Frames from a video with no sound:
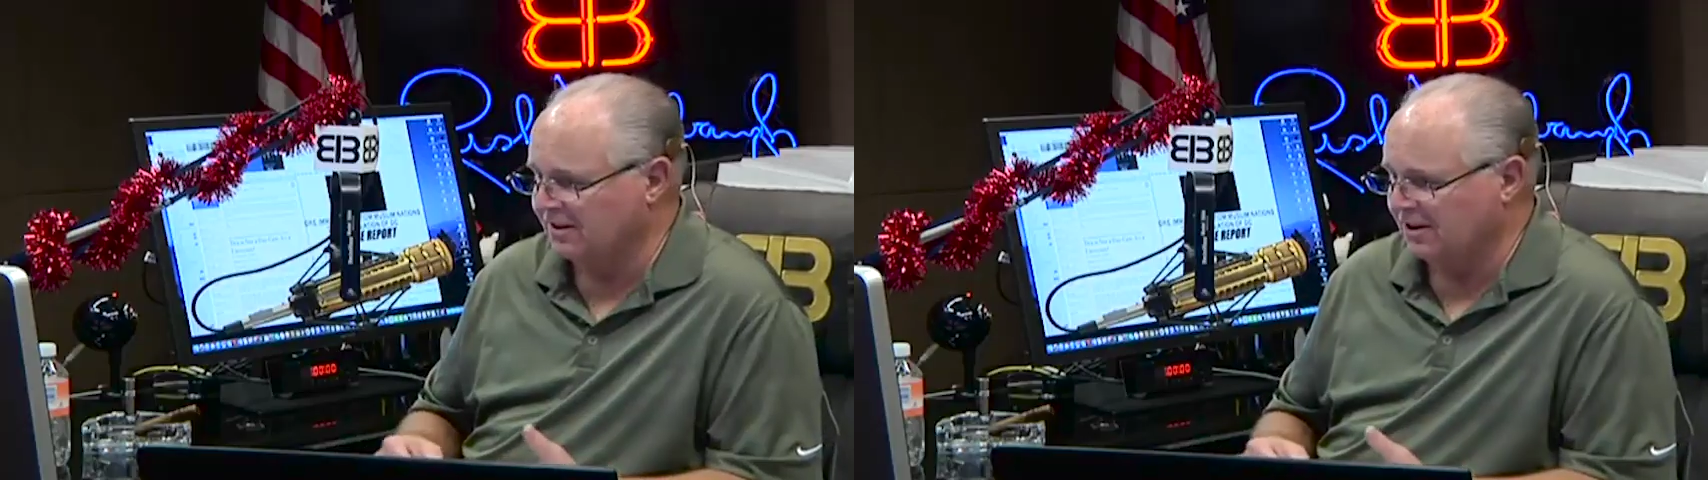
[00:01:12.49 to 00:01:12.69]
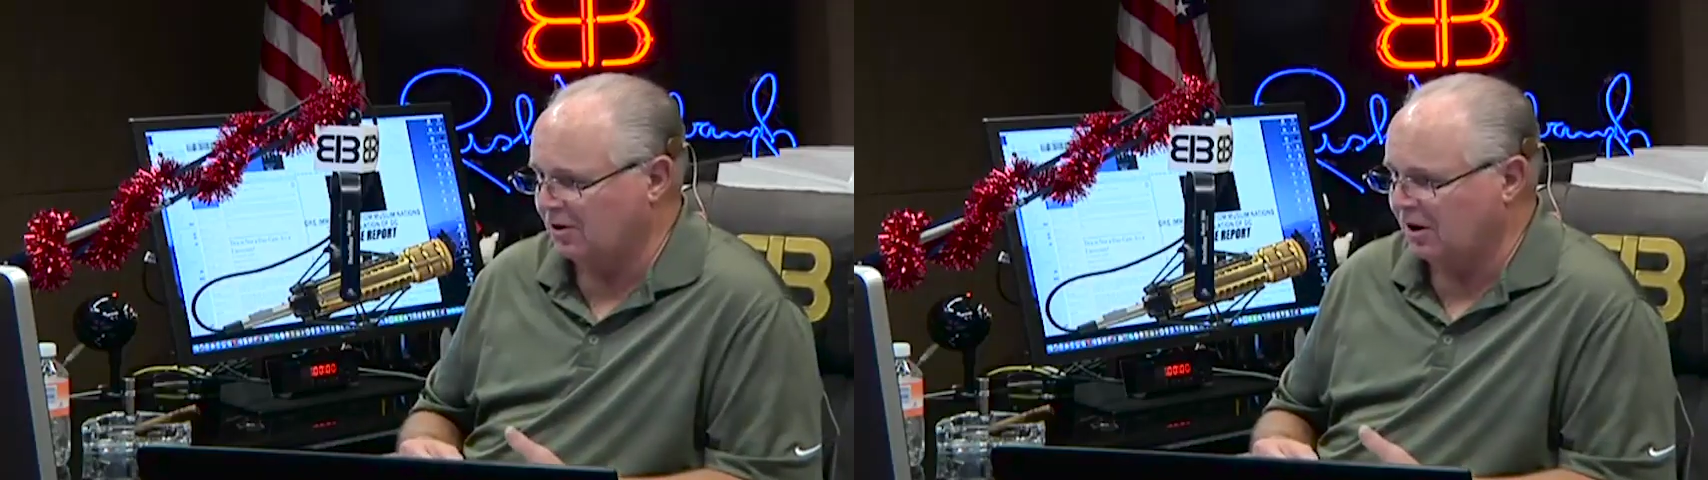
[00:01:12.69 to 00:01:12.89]

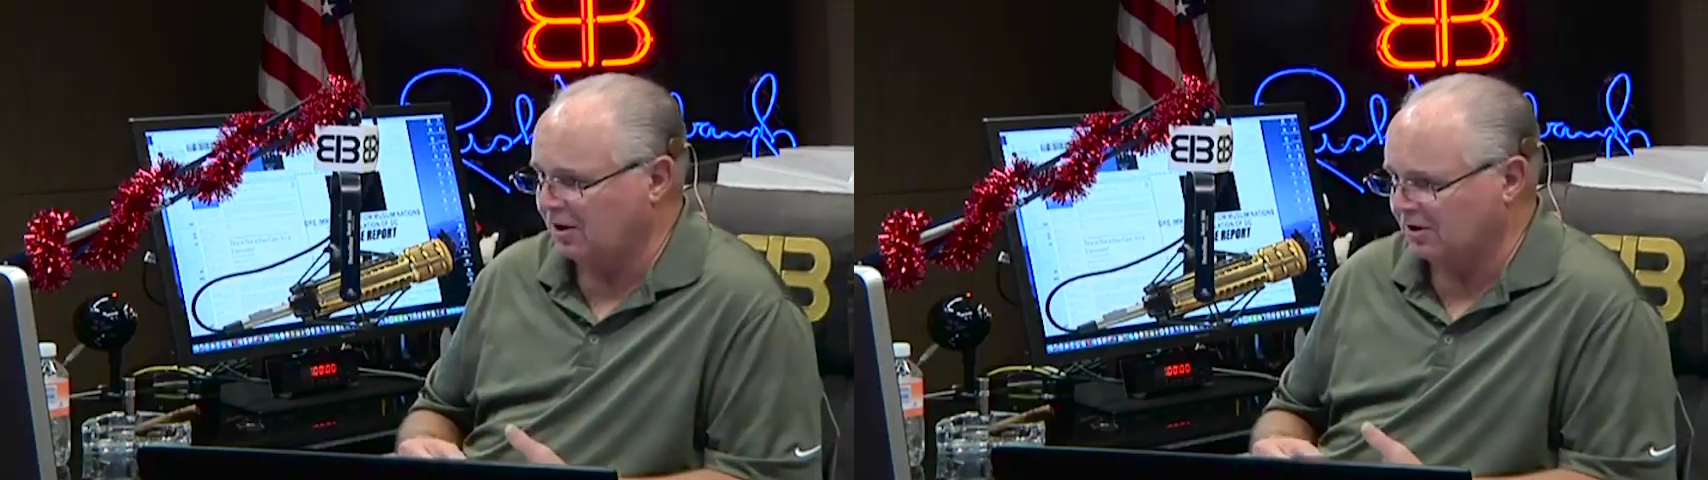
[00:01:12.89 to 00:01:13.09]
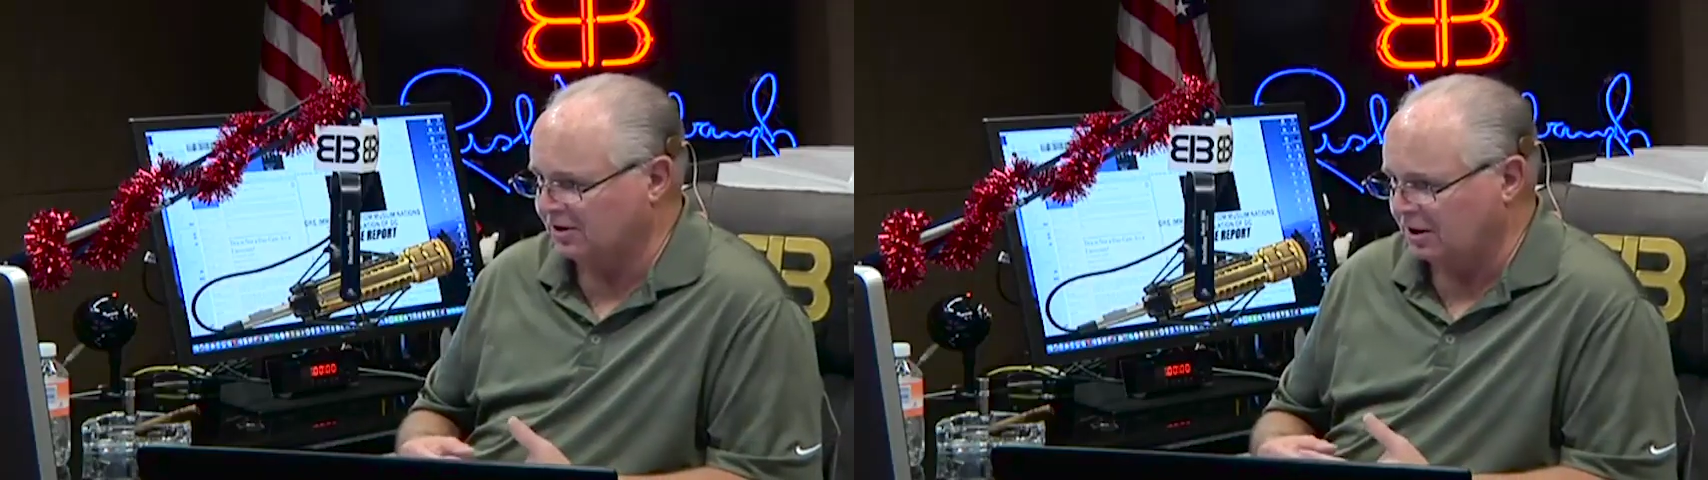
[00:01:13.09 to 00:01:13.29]
there
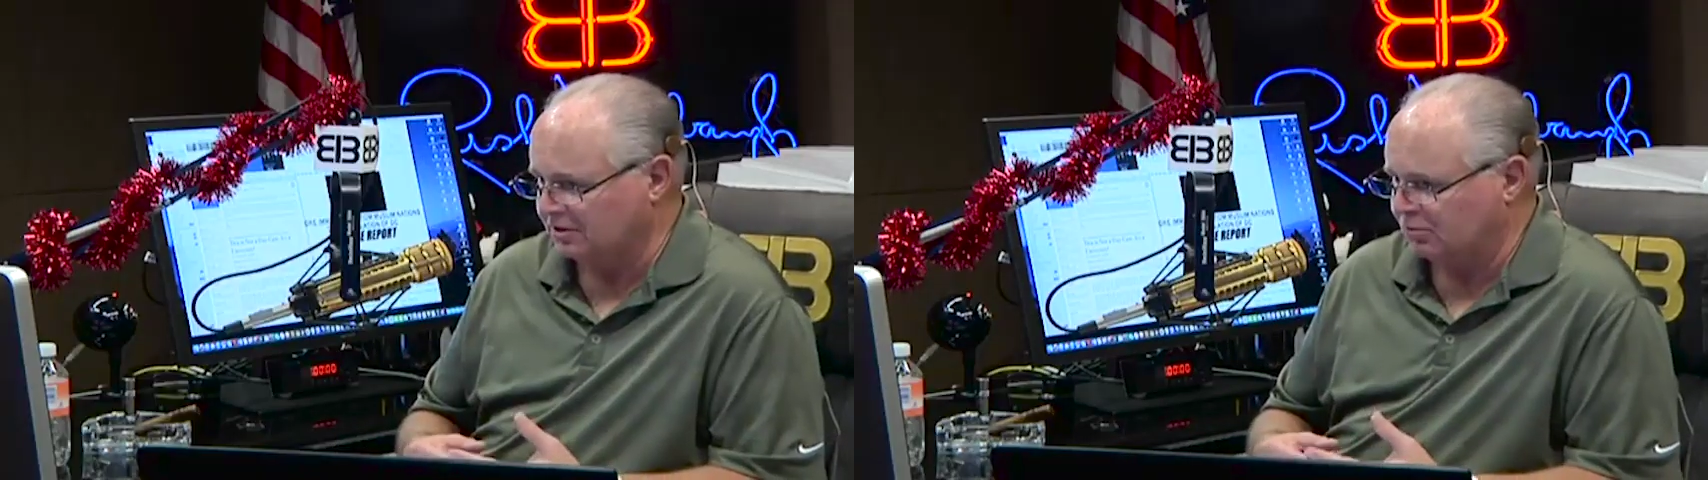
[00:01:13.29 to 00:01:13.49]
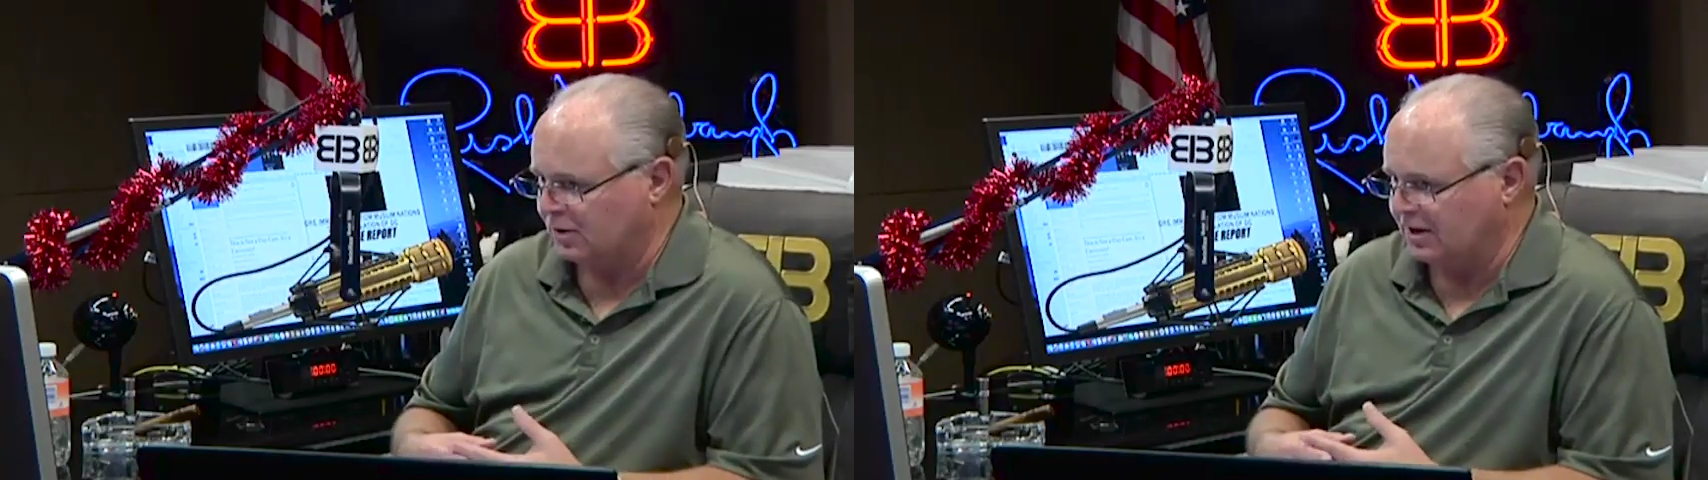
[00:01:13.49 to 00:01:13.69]
are
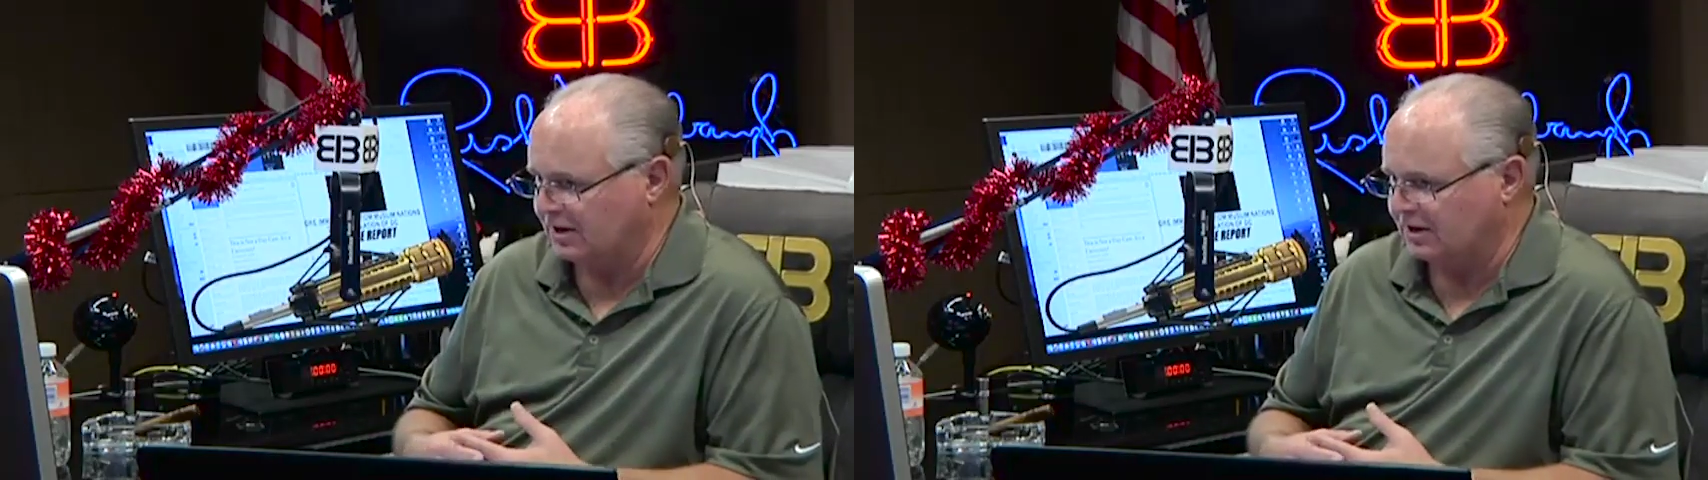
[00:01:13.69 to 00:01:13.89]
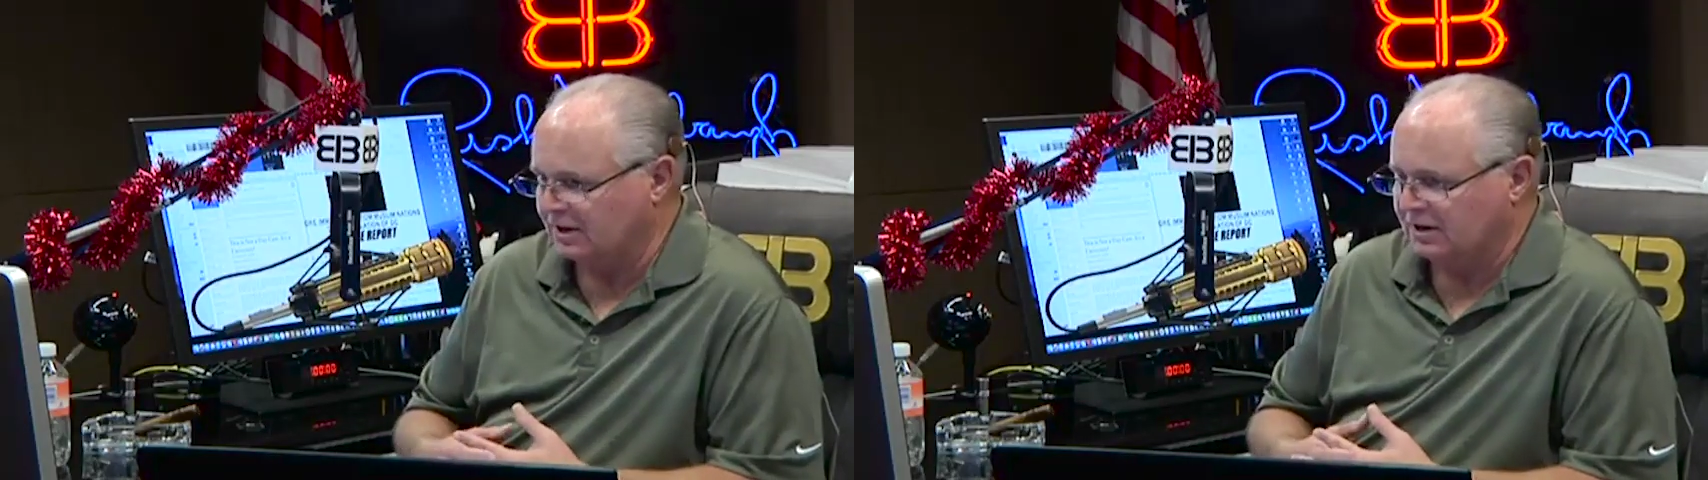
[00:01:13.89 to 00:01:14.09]
adults
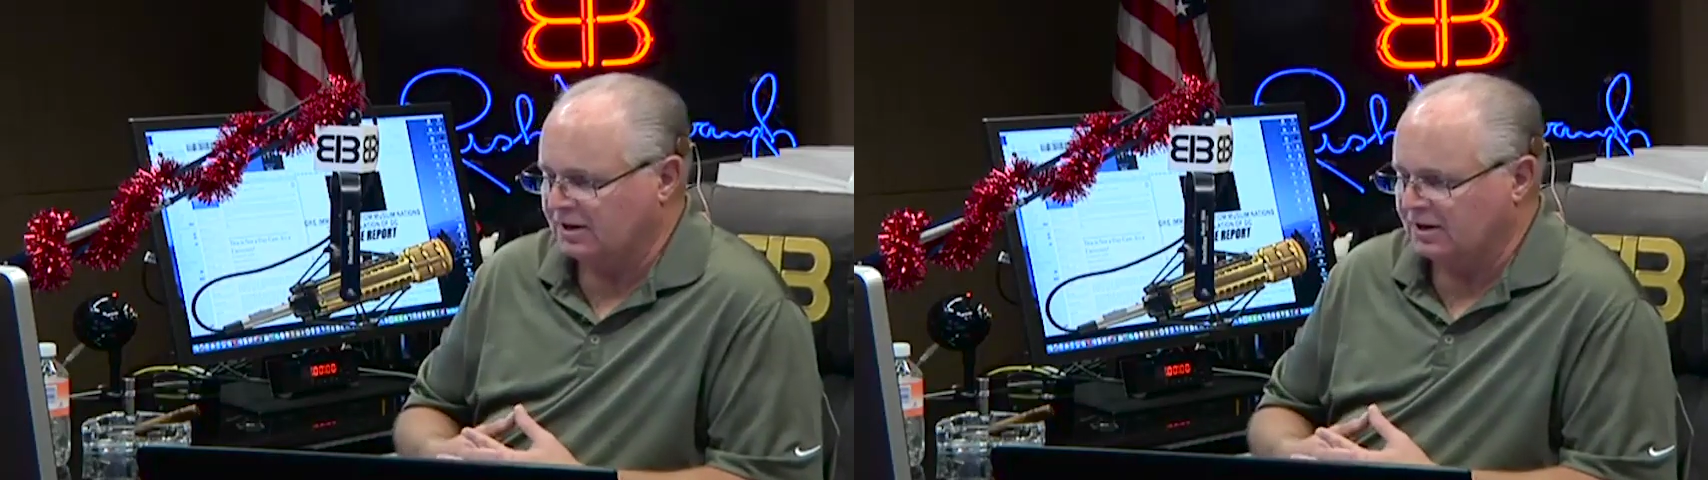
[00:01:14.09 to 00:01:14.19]
reading